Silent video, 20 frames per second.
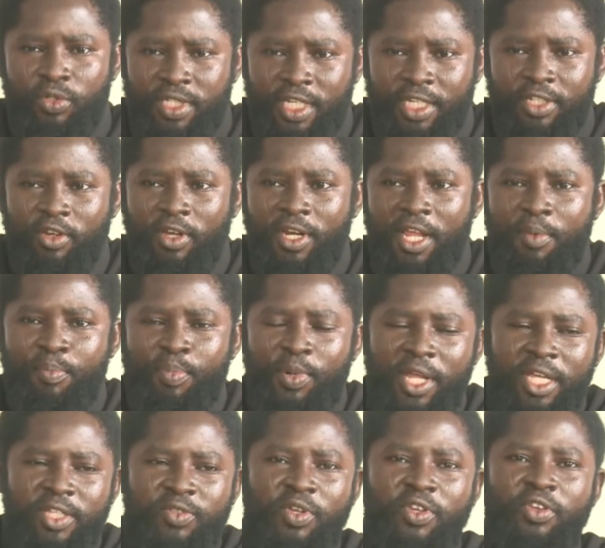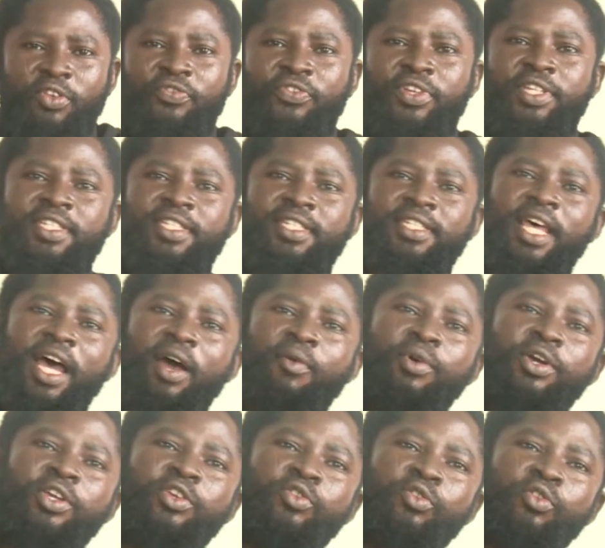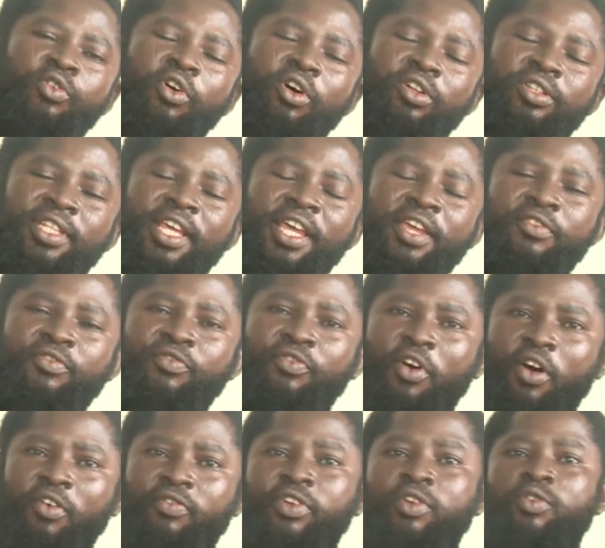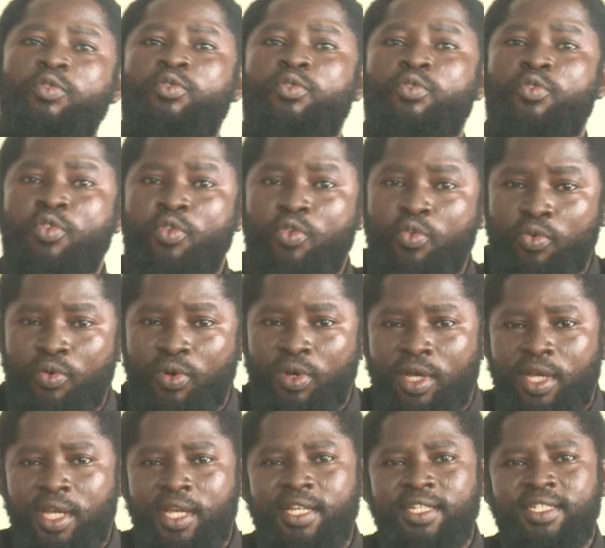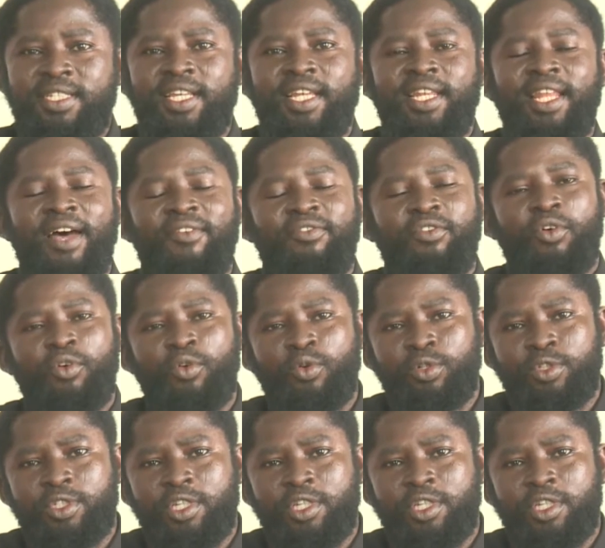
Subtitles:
Say, the only place when you feel sit down, when you can't they involve in lukuluku, say now for road.